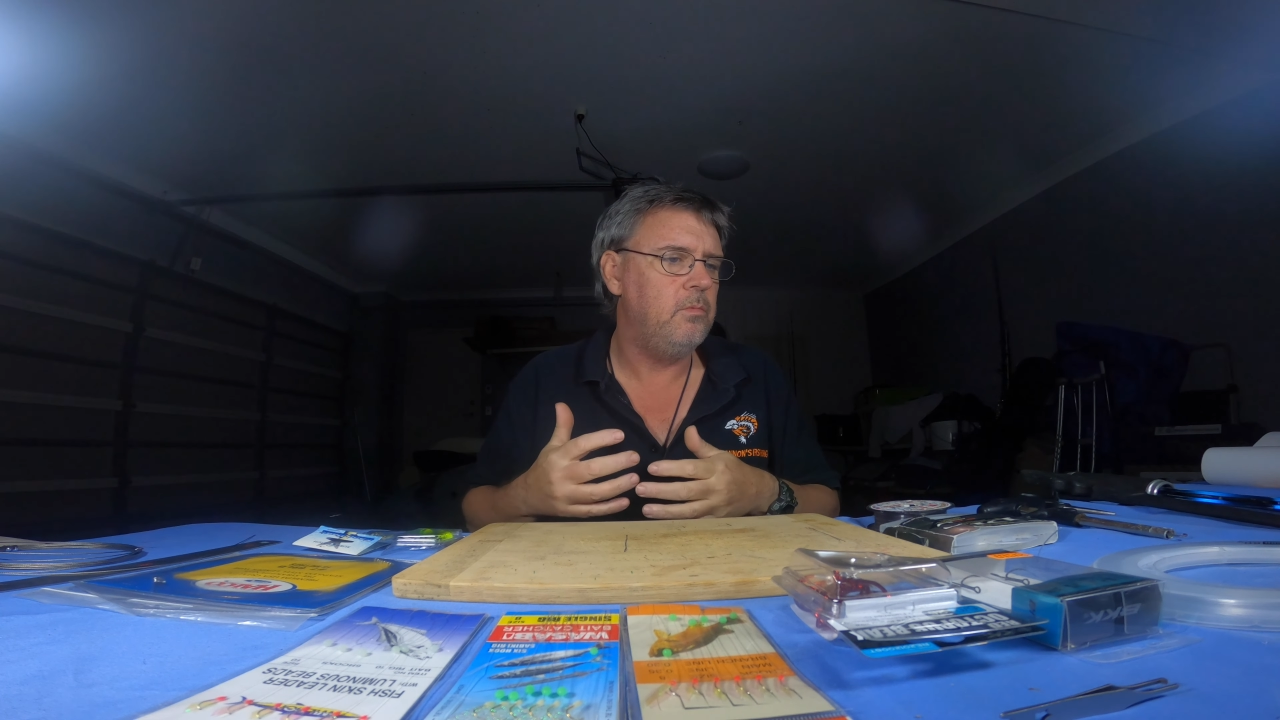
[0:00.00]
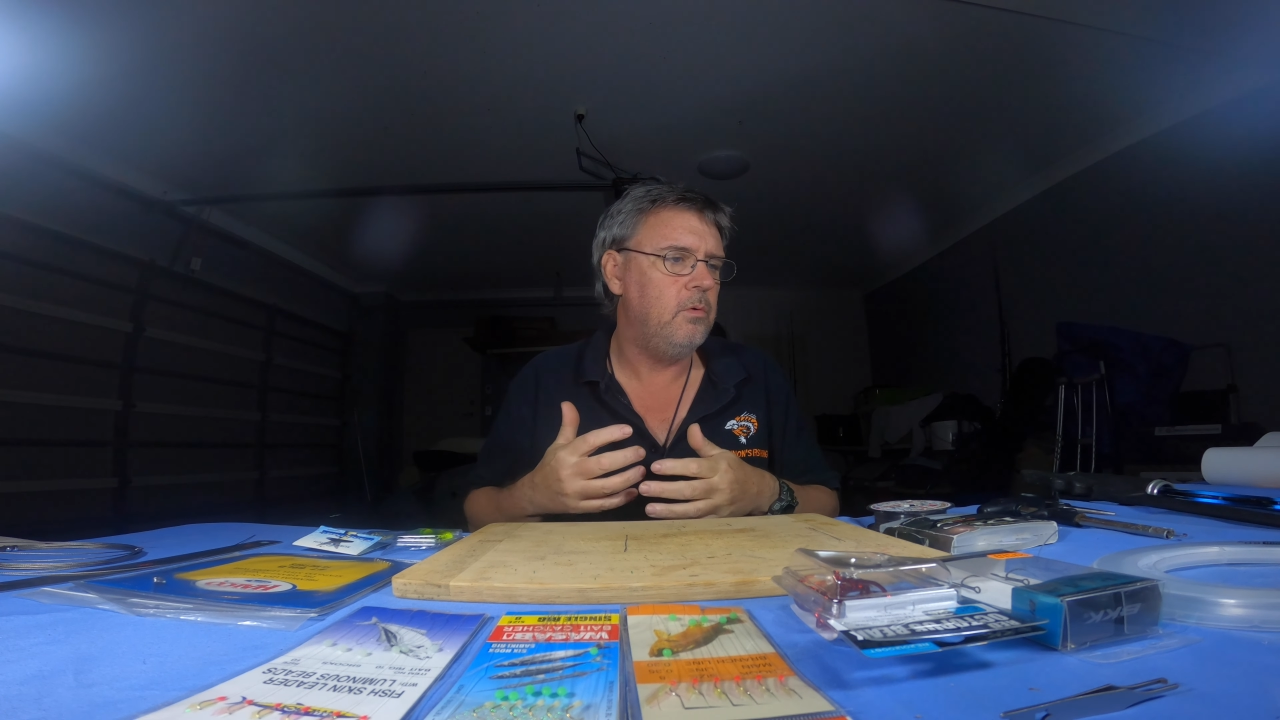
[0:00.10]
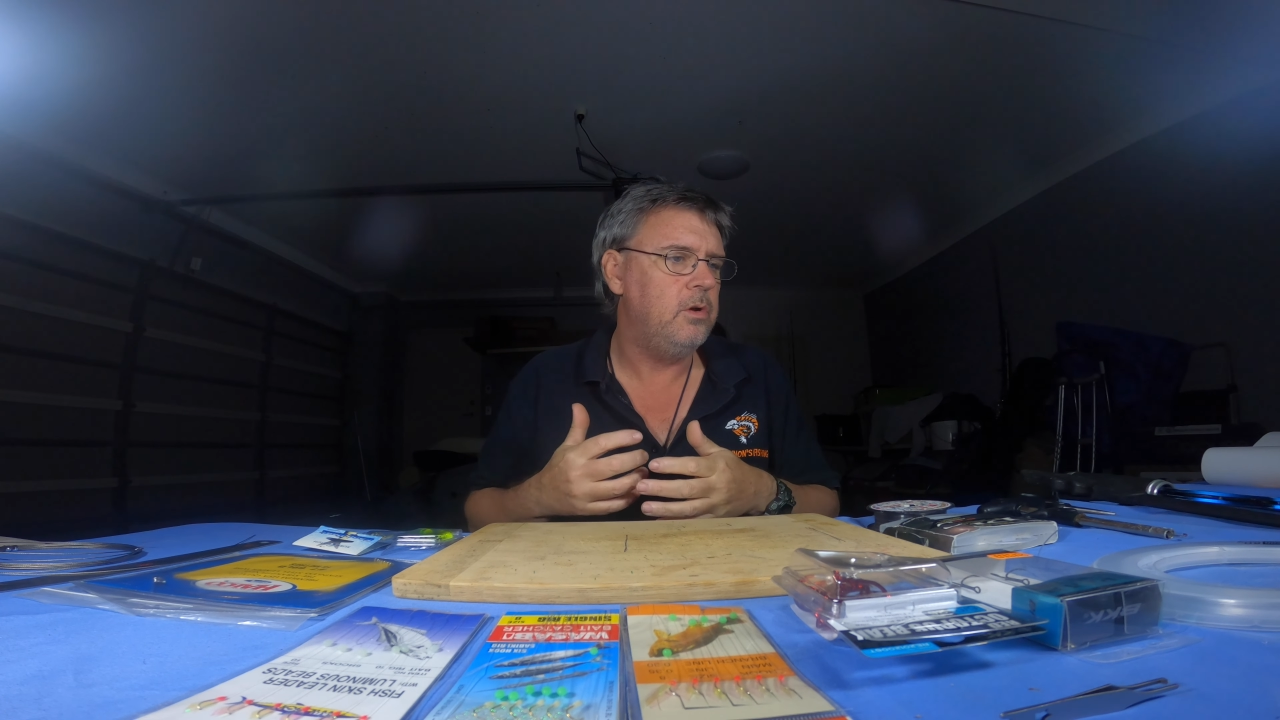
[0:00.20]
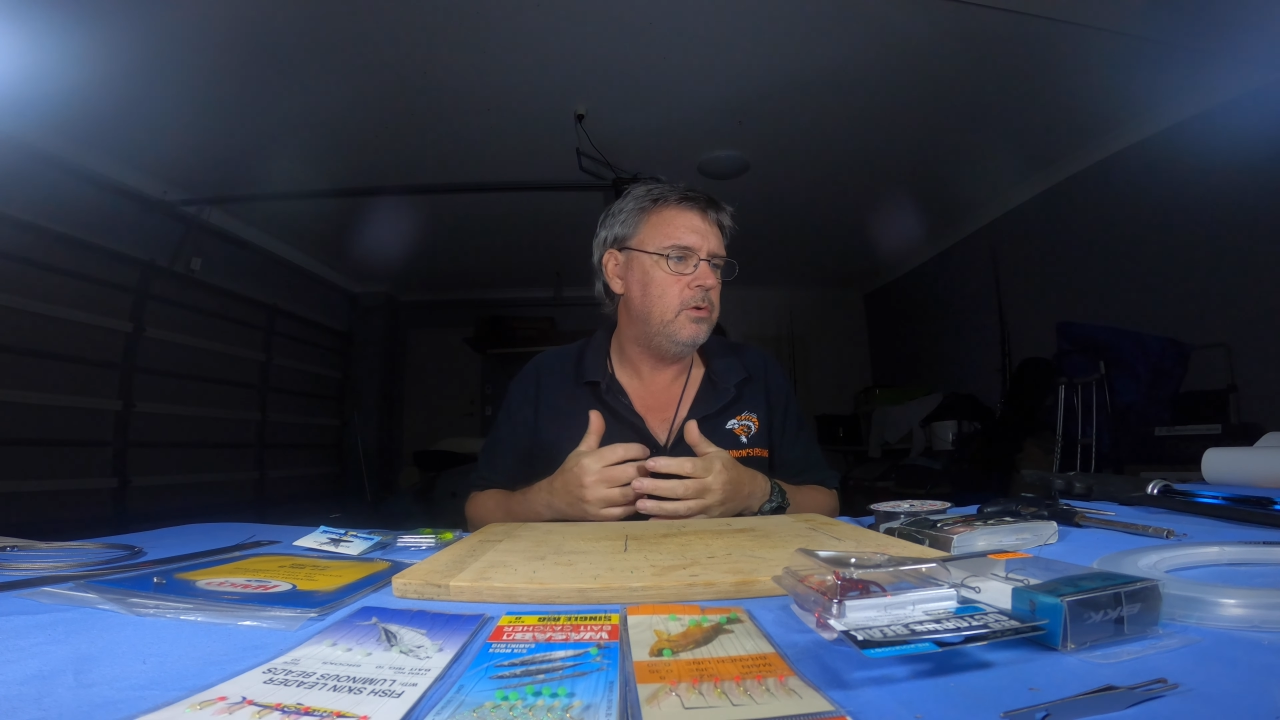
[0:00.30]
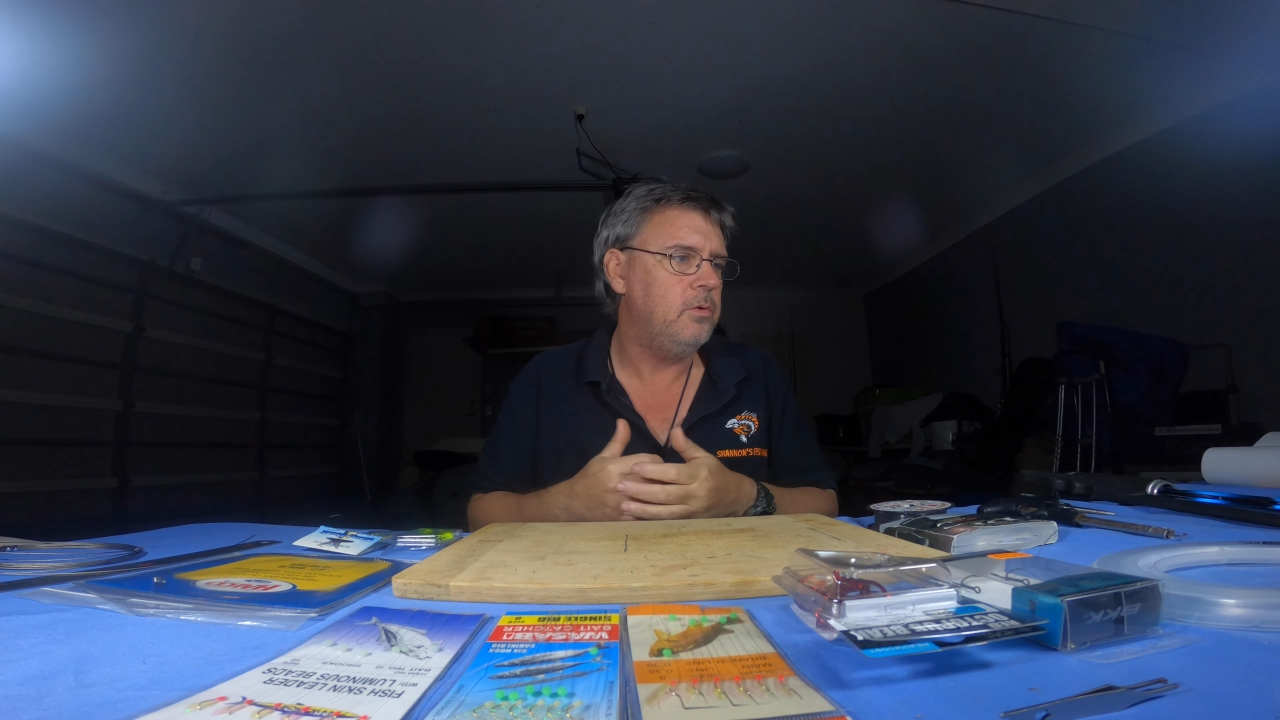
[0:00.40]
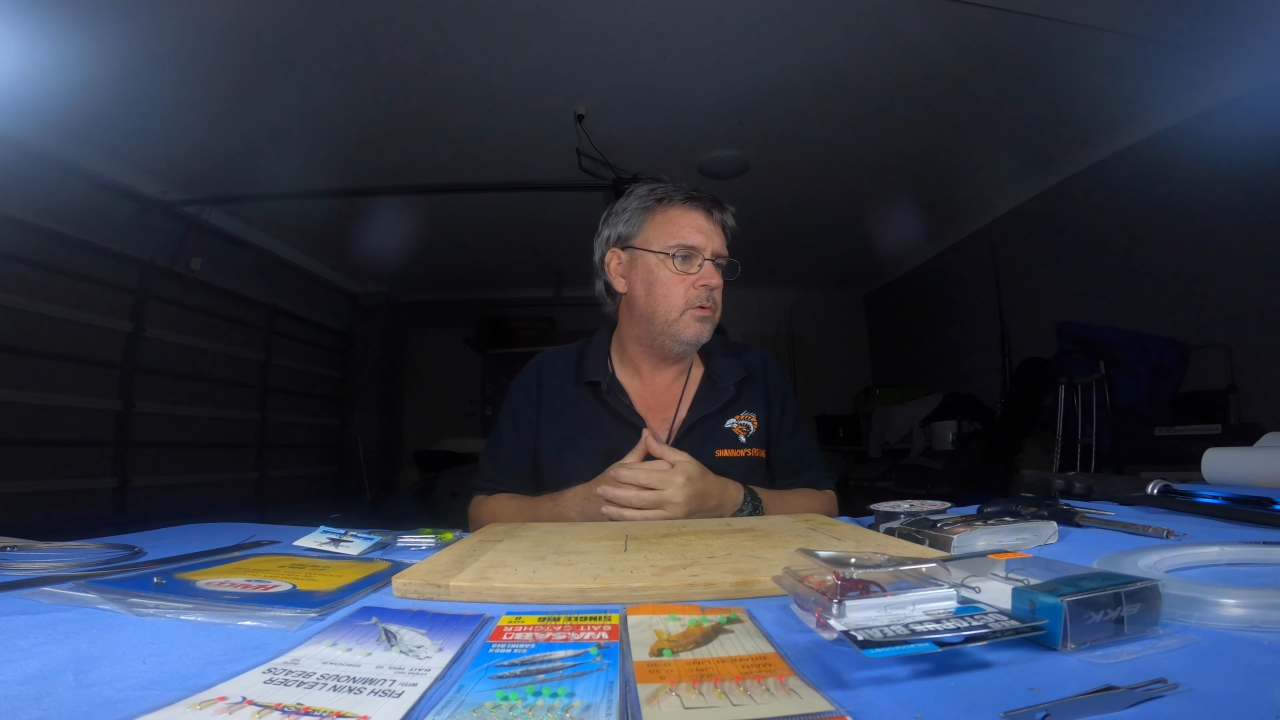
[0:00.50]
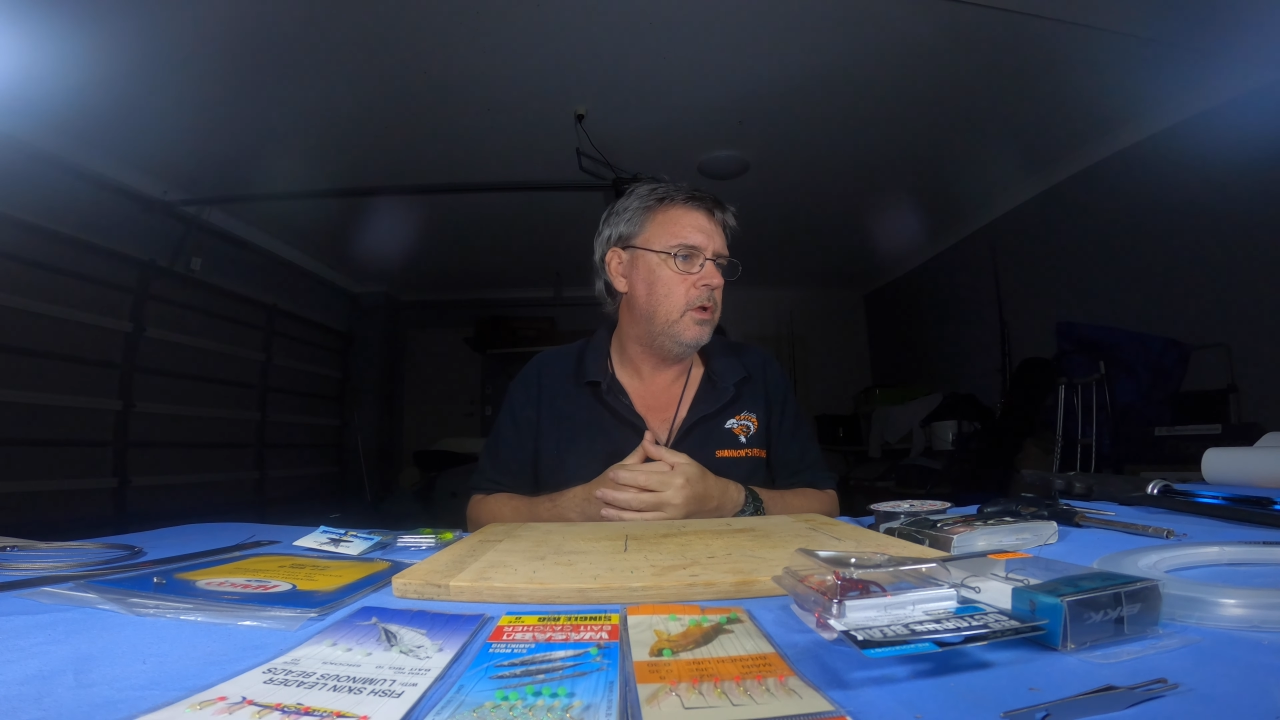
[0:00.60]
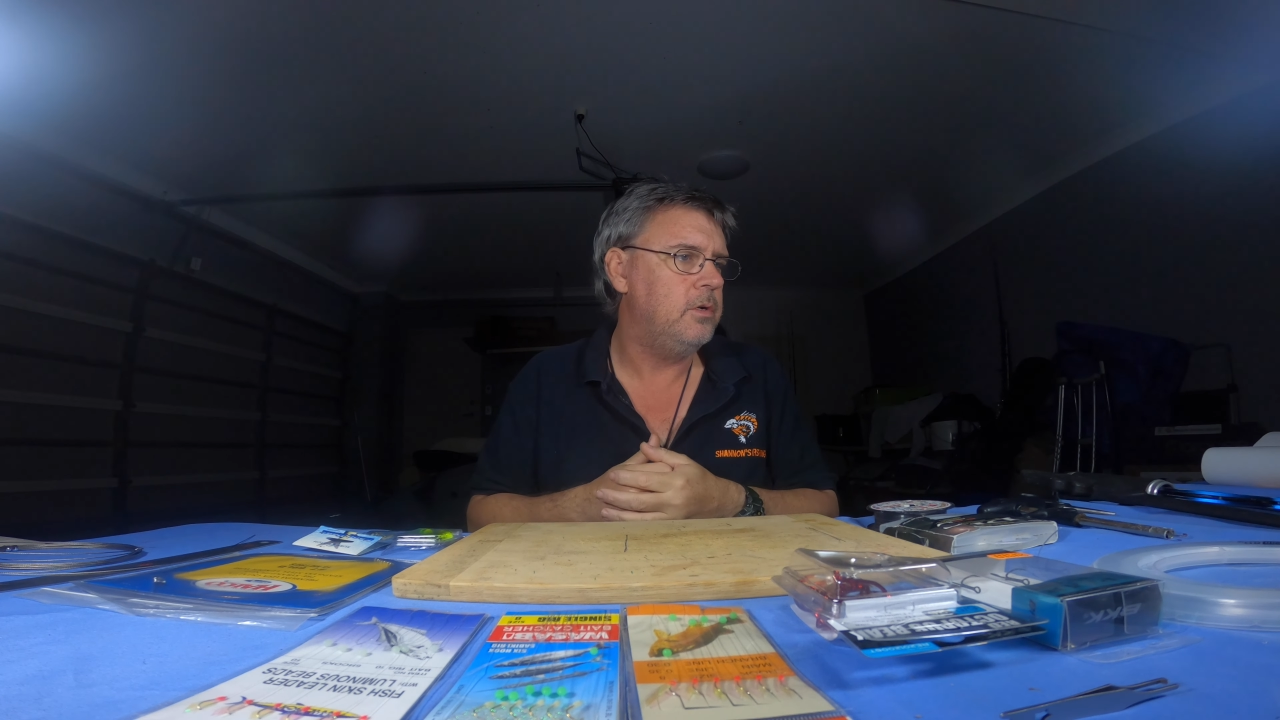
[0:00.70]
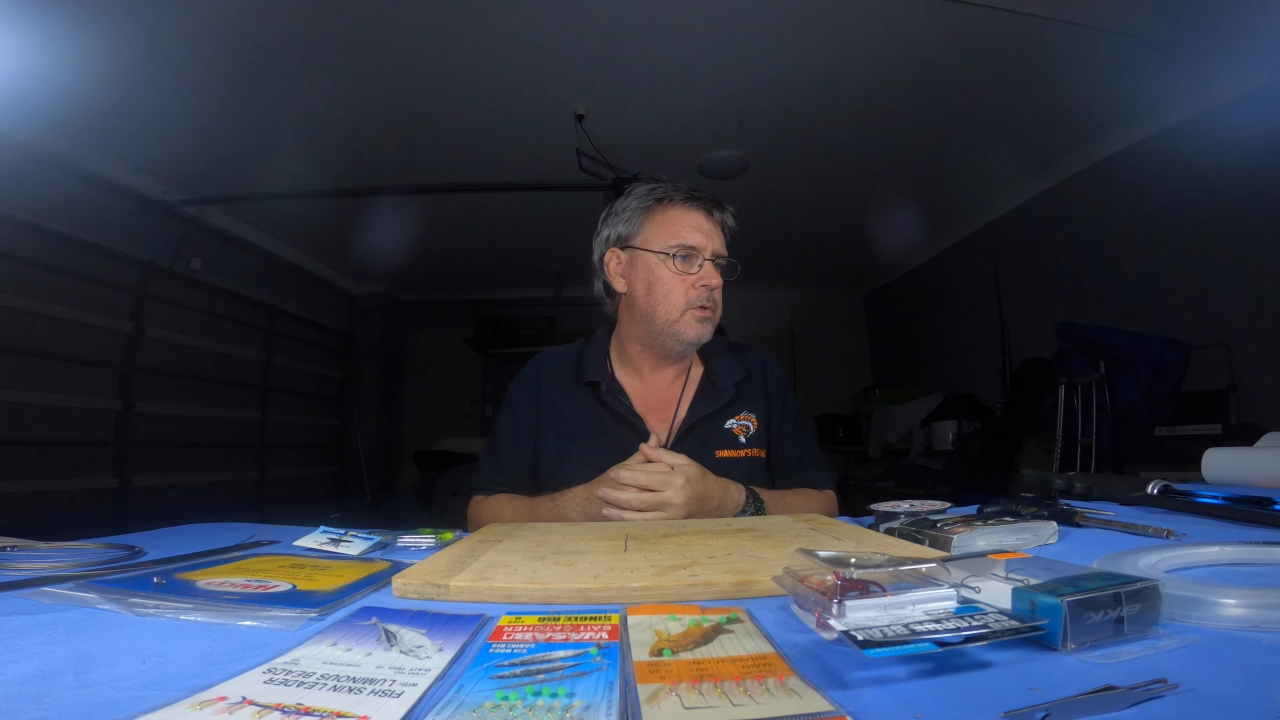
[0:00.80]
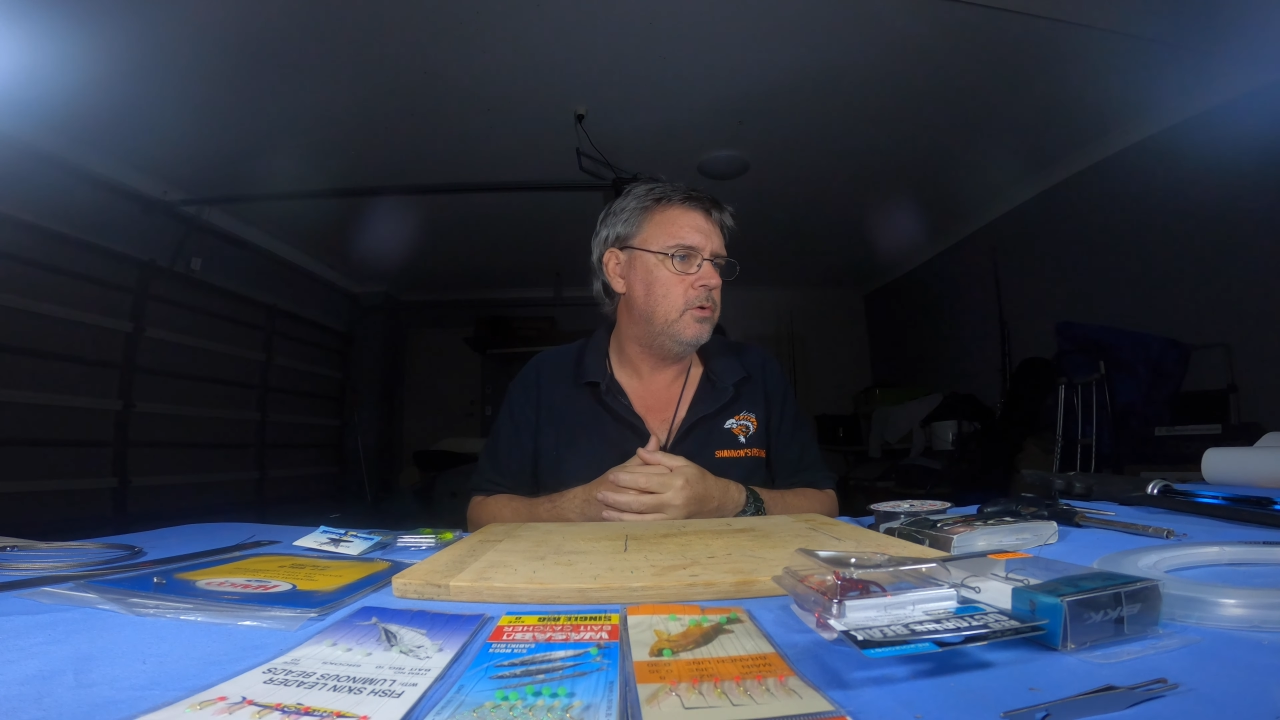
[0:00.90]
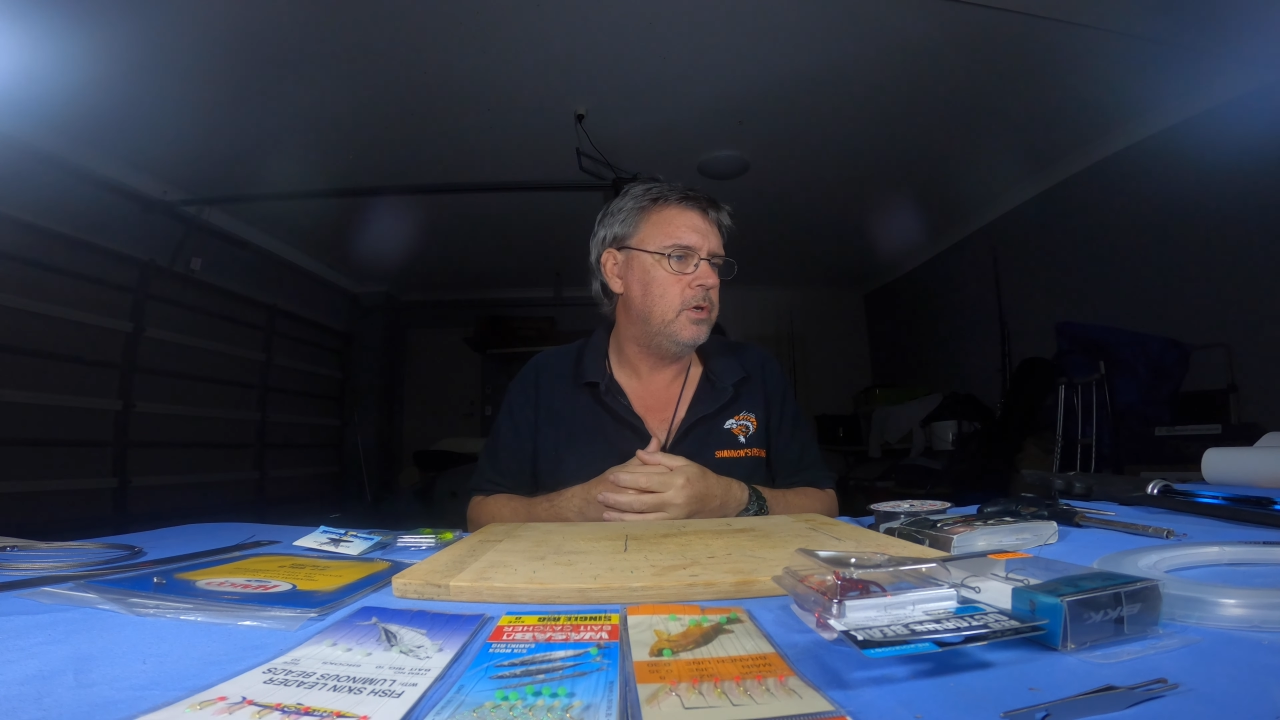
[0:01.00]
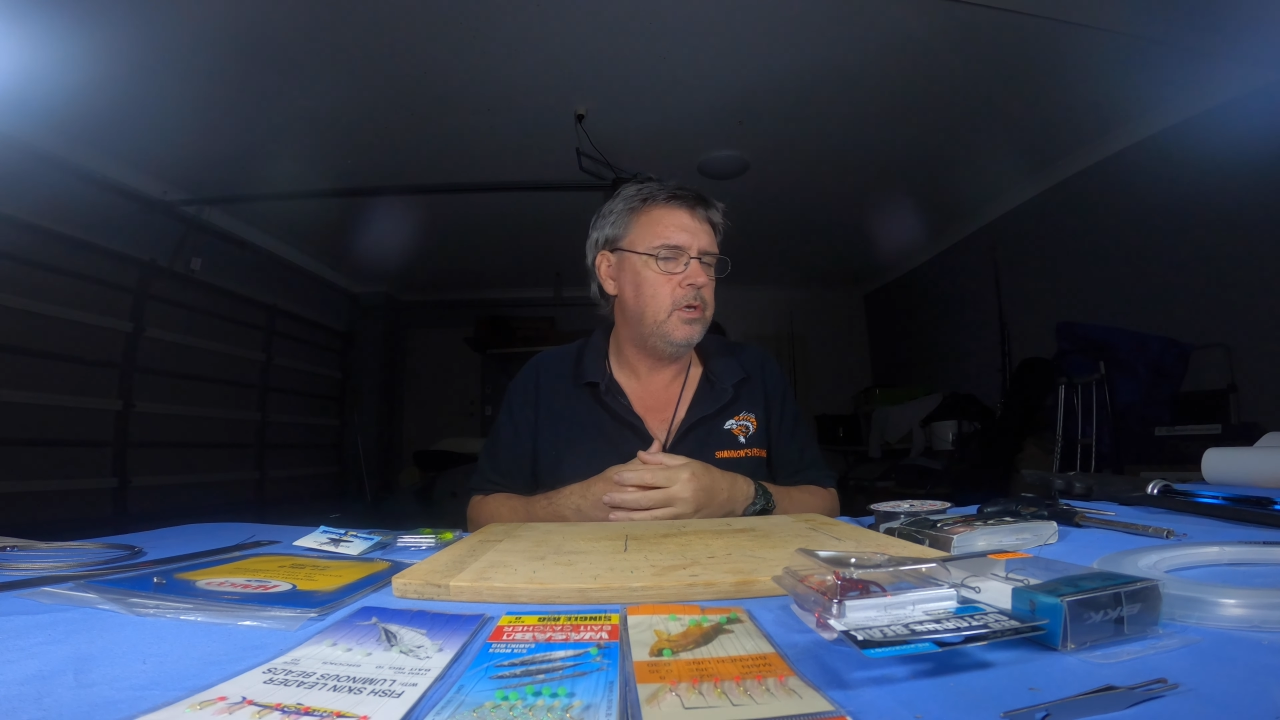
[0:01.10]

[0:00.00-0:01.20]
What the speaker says: I do a lot of talking.